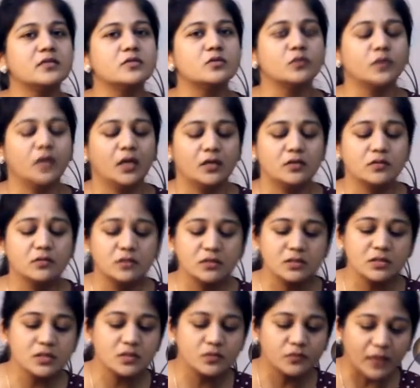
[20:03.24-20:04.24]
exudate. So,
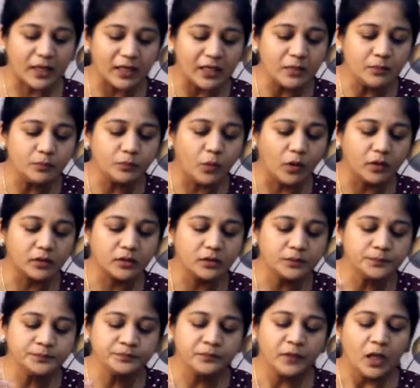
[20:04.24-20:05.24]
this is very
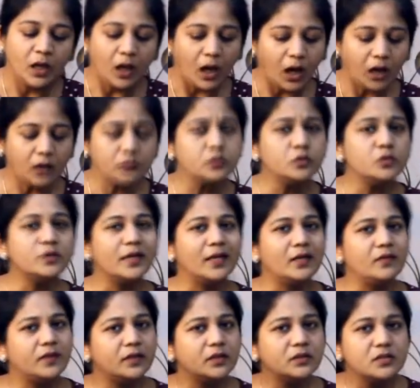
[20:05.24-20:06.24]
important how to
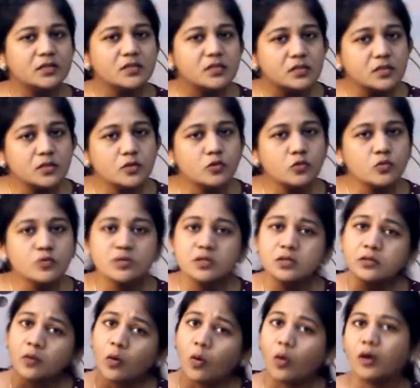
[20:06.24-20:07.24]
tell whether this is a
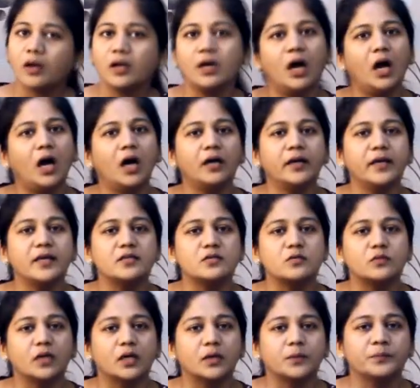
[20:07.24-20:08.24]
drusen or a hard
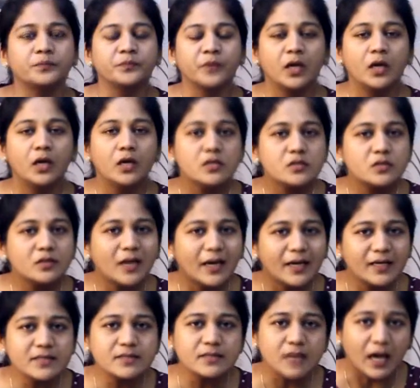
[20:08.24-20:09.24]
exudate. So,
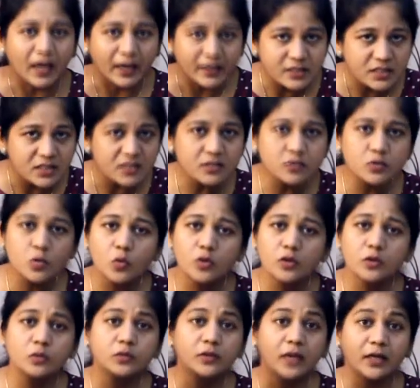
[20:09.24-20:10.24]
guys, I just
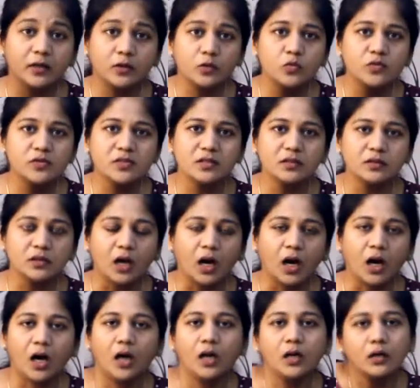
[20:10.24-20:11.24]
told you that drusen
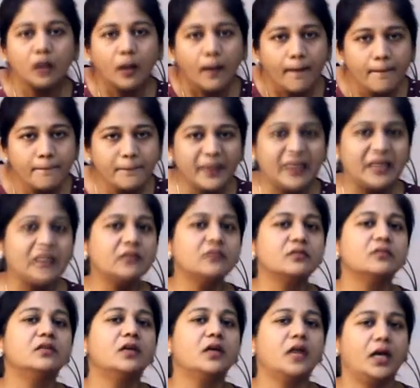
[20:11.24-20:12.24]
are
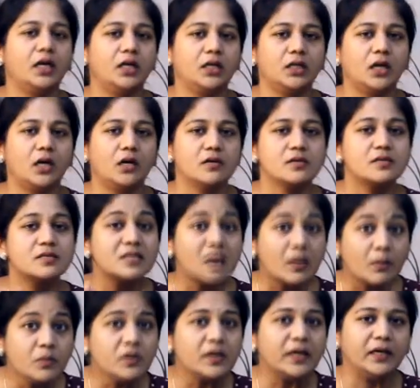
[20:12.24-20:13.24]
beneath the retina,
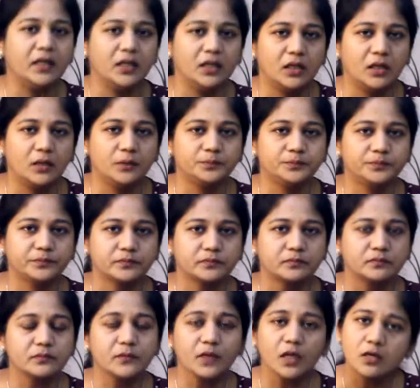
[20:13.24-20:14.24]
subretinal.
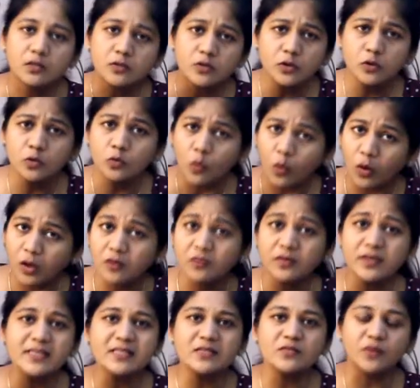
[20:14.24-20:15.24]
So, you
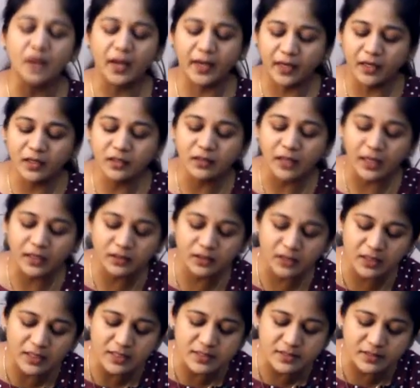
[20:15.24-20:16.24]
always find that
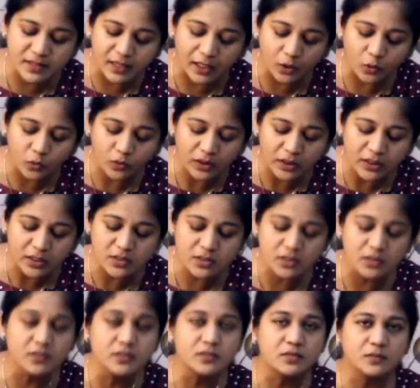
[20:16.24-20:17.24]
these yellow
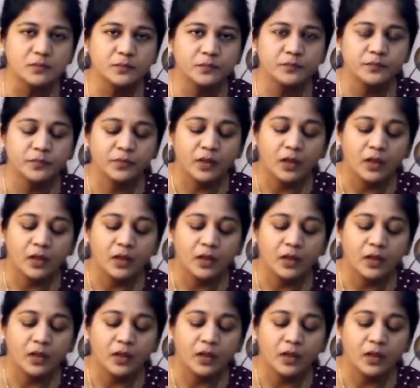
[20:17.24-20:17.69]
lesions